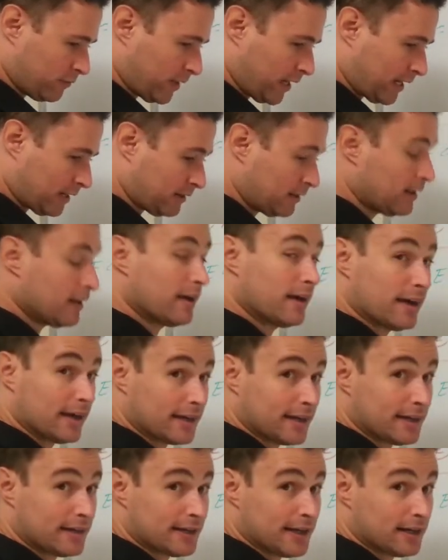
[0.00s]
that, I
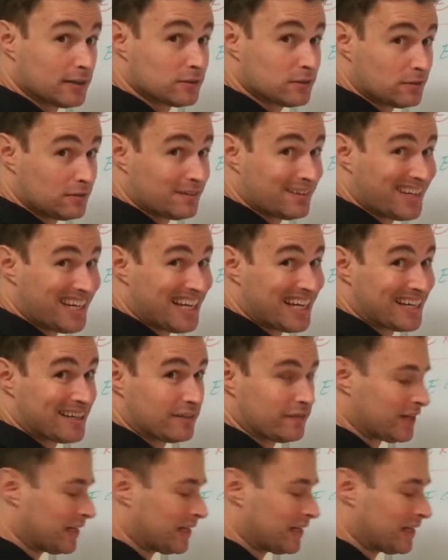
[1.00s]
get down to negative